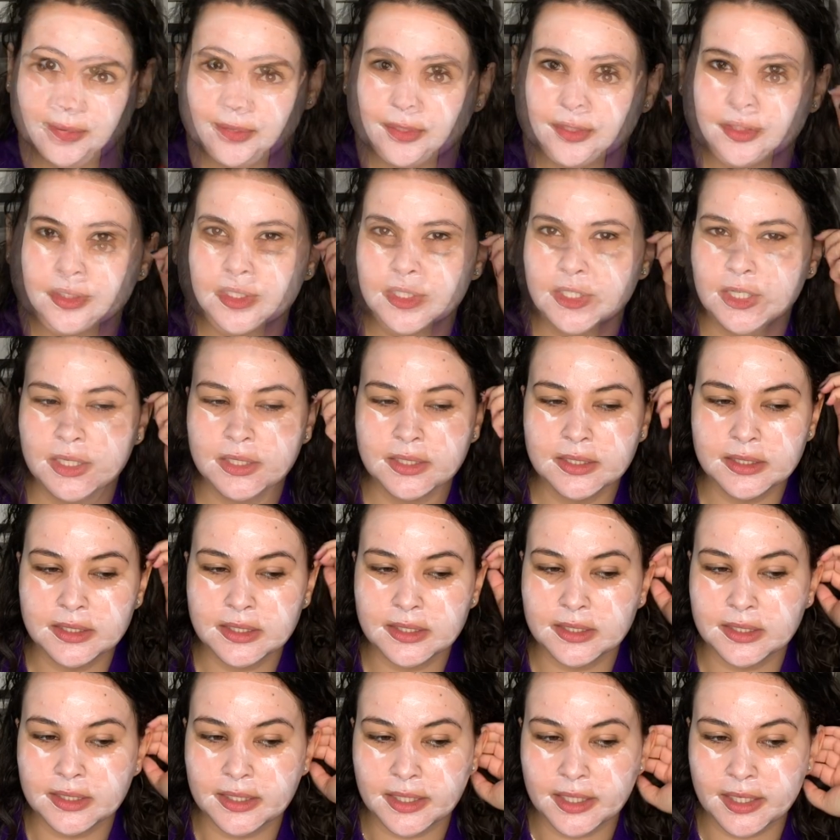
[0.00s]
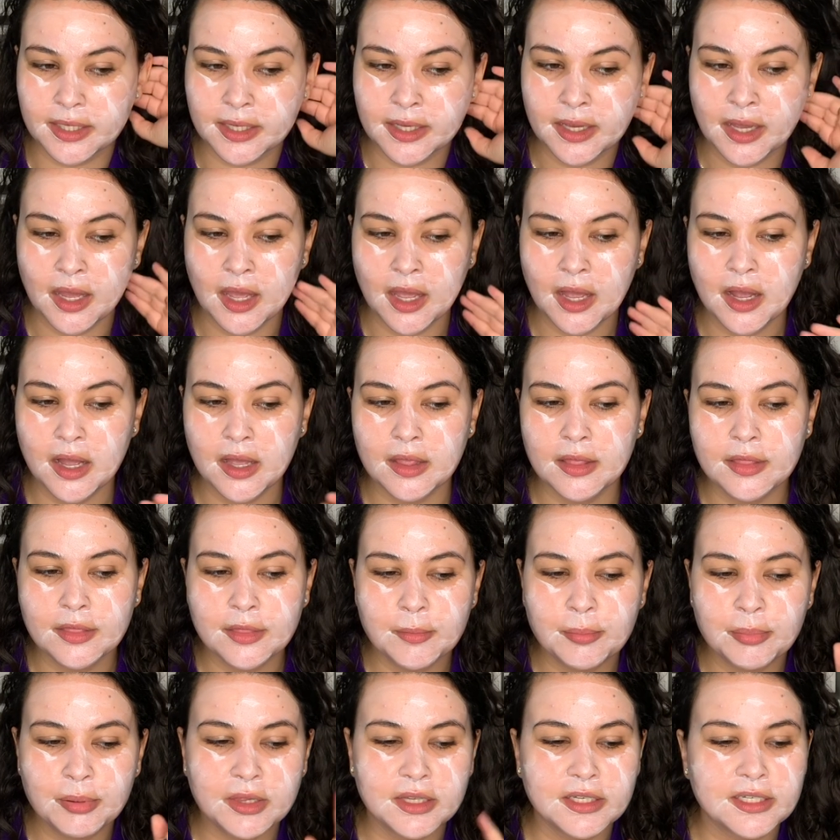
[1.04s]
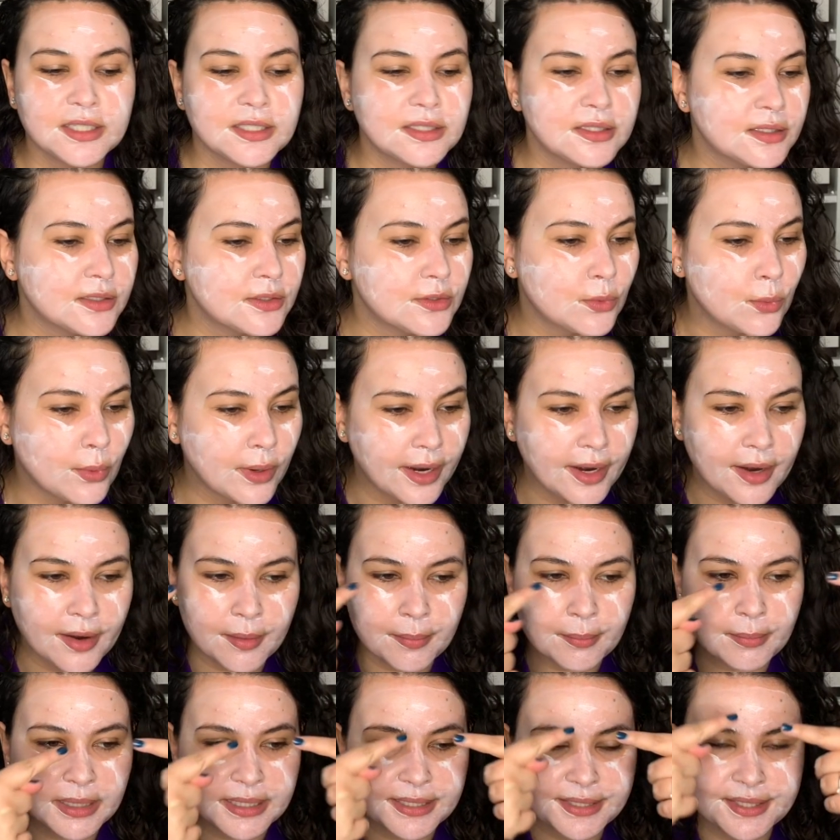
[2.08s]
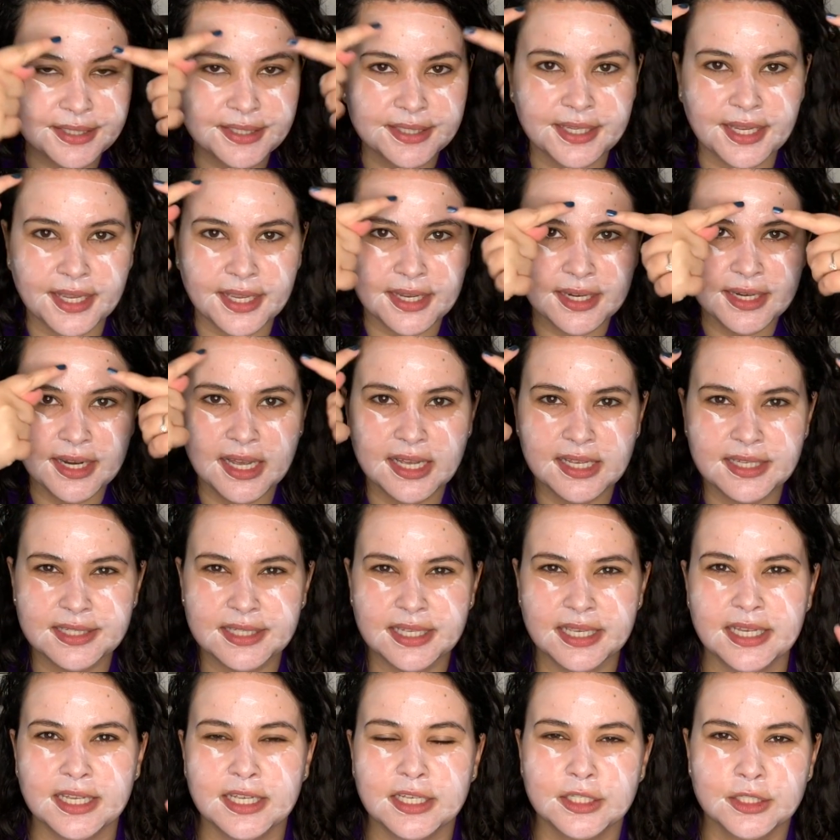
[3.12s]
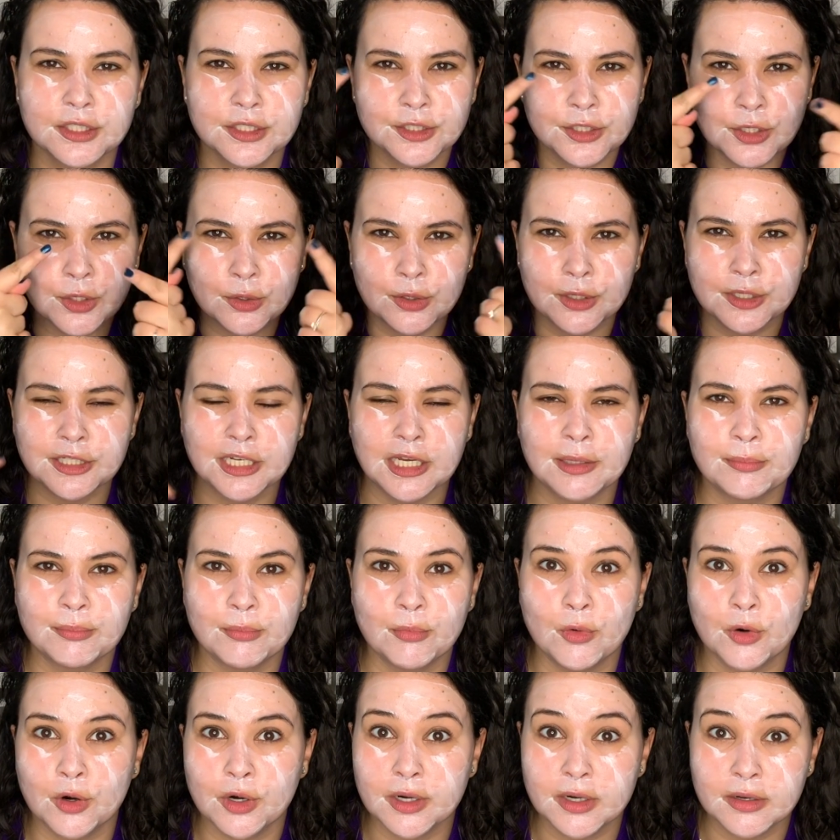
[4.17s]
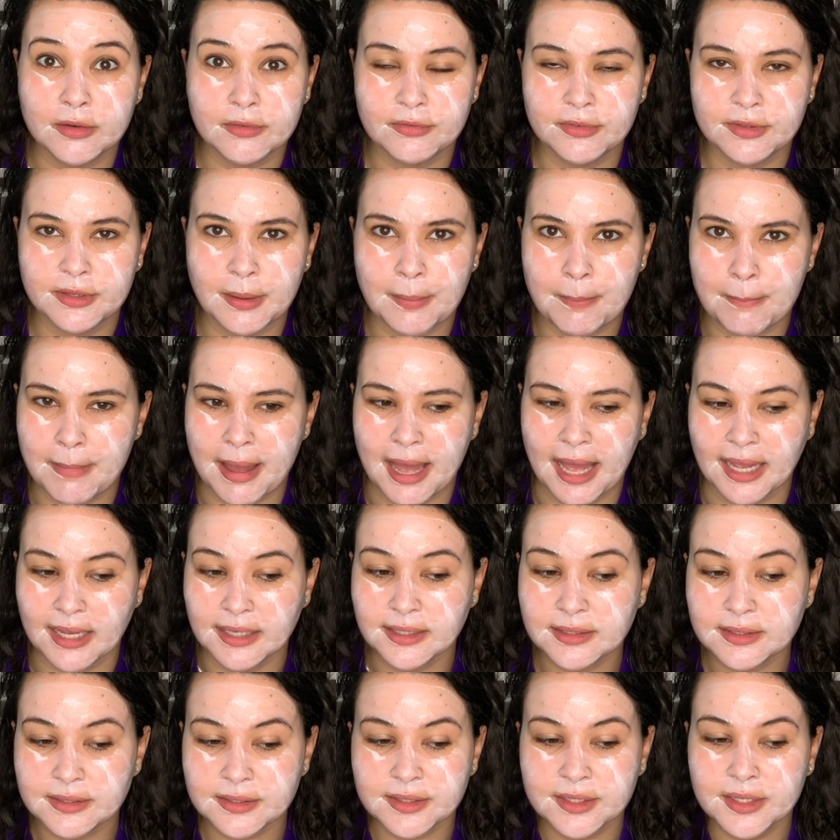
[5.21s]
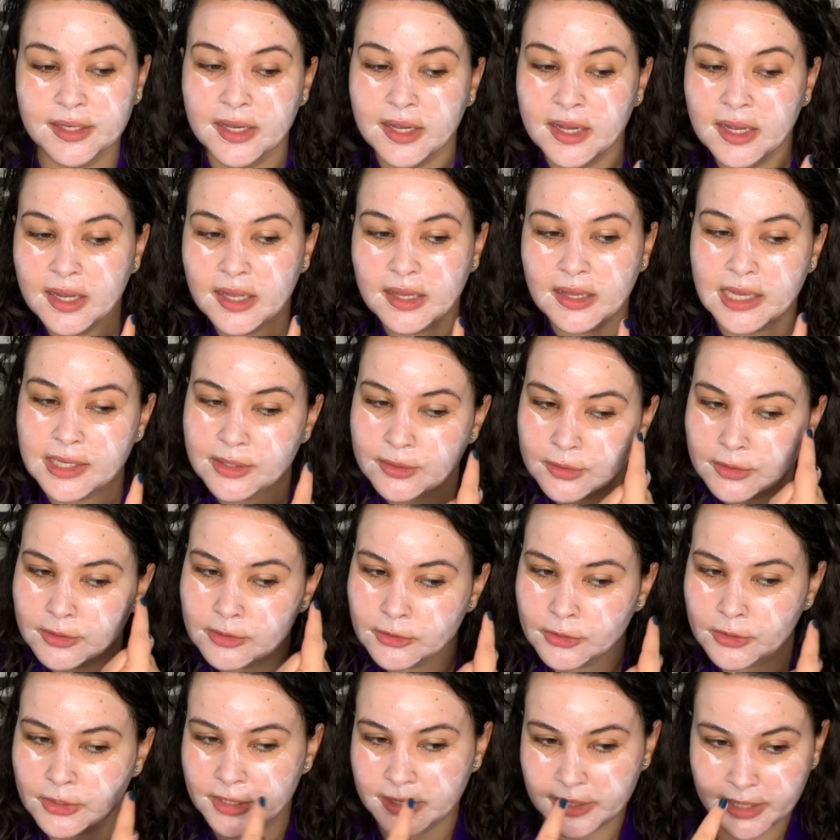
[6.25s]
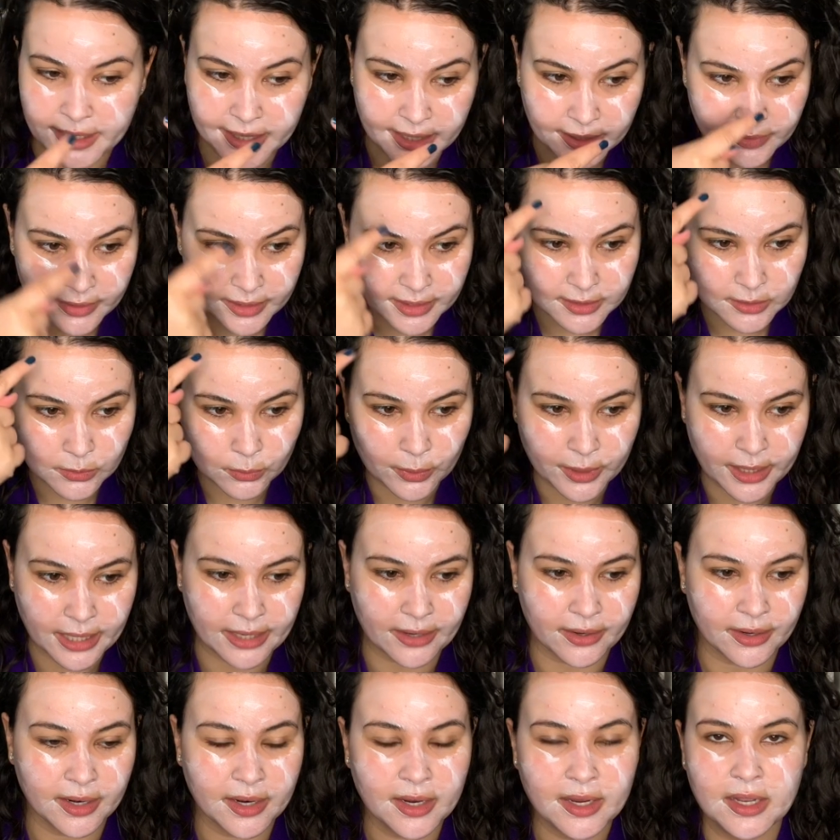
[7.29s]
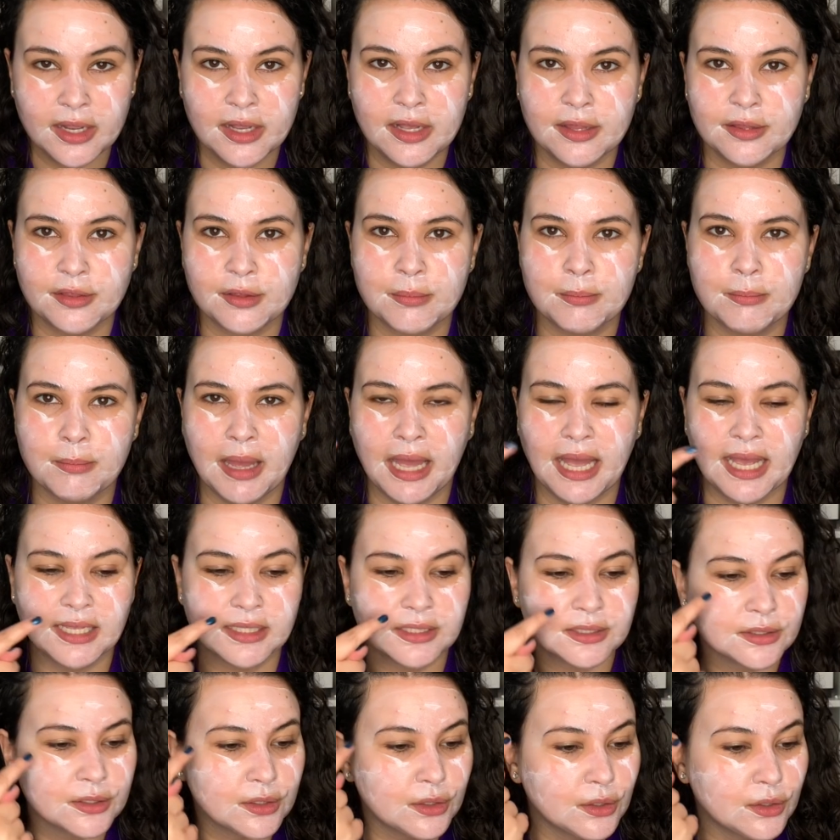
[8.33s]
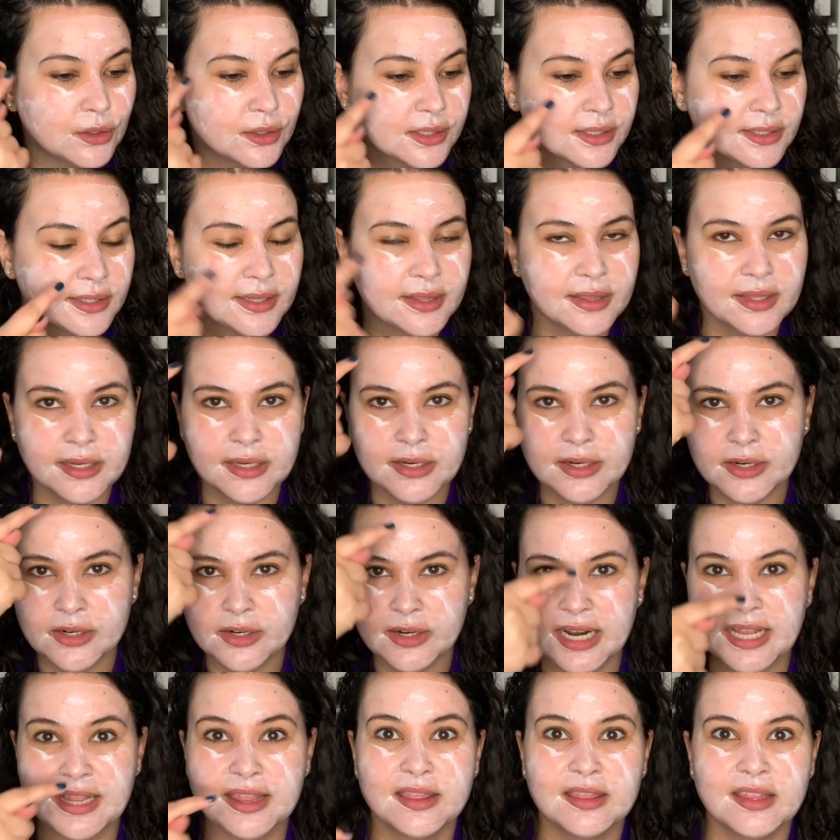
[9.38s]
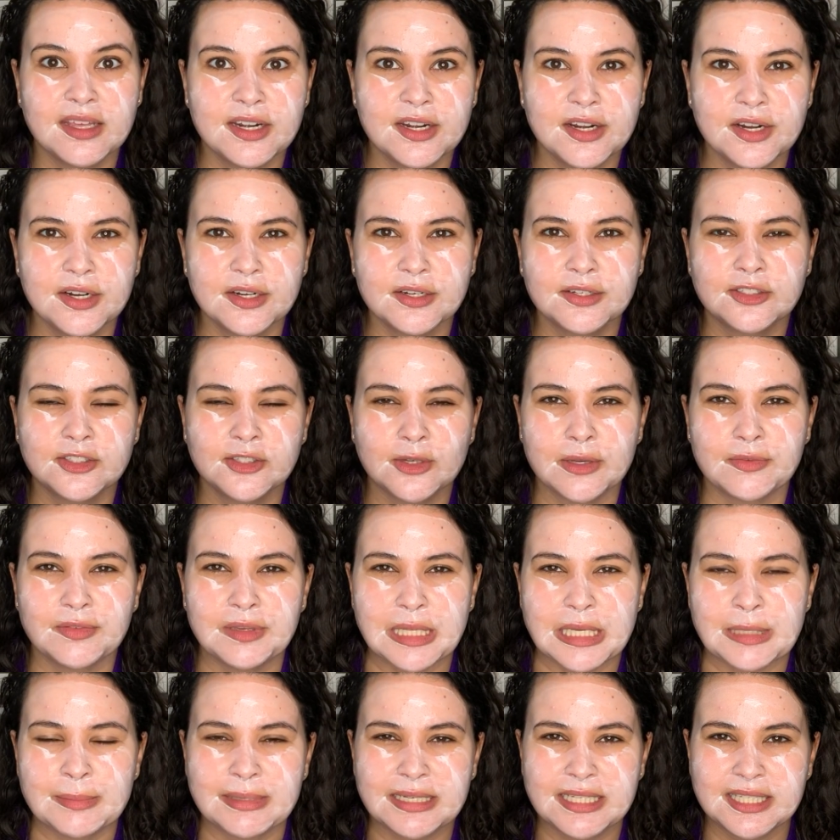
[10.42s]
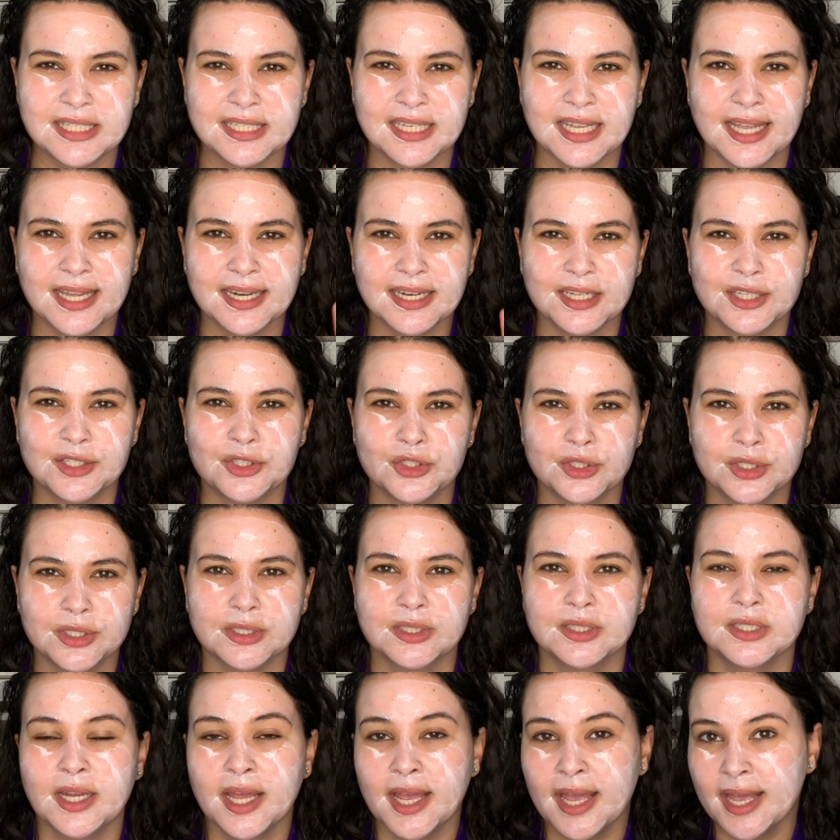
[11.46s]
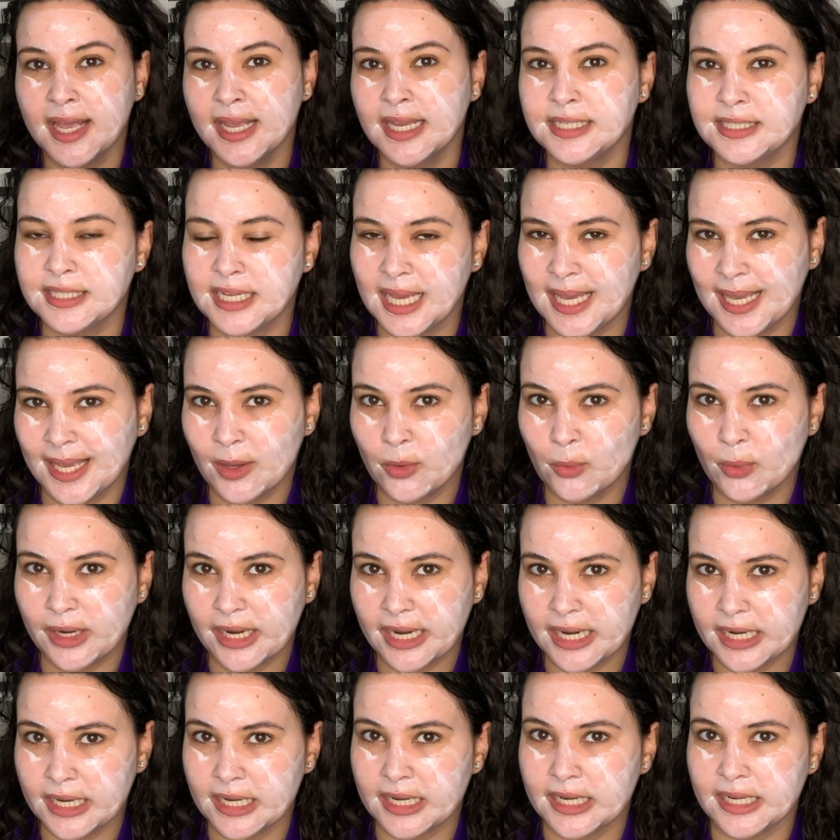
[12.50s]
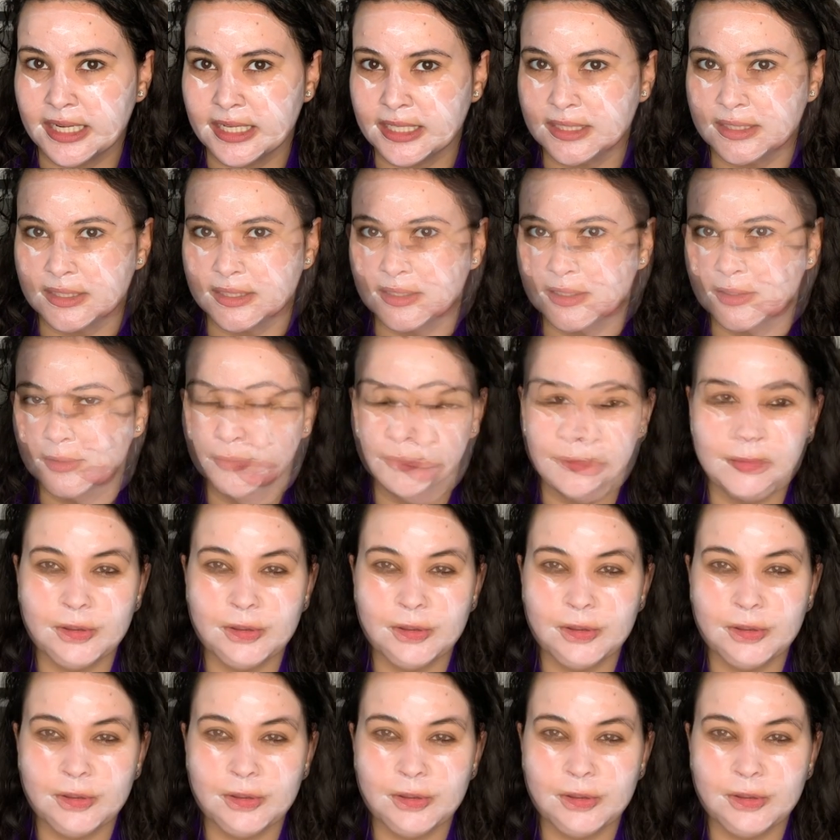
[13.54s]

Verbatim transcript: You can start to see the places where my skin has like soaked up more of the mask like there's certain areas where the mask looks thicker and thinner. So I feel like my skin is just taking what it needs.